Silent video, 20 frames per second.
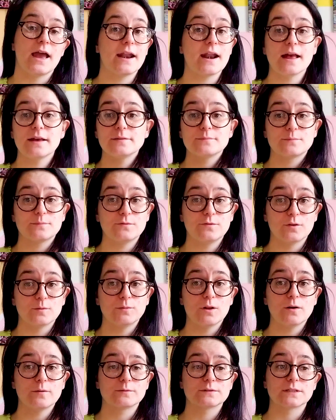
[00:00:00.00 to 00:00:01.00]
And I full
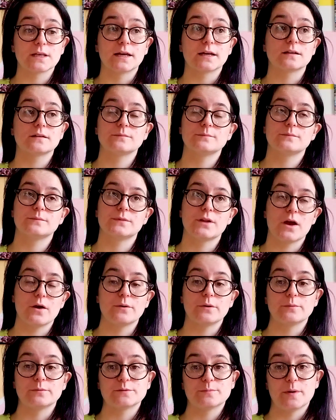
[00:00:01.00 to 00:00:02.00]
blown was like, no,
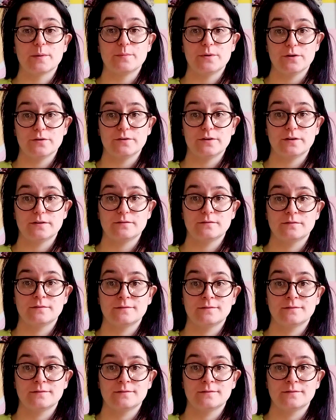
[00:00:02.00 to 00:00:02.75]
it was my period.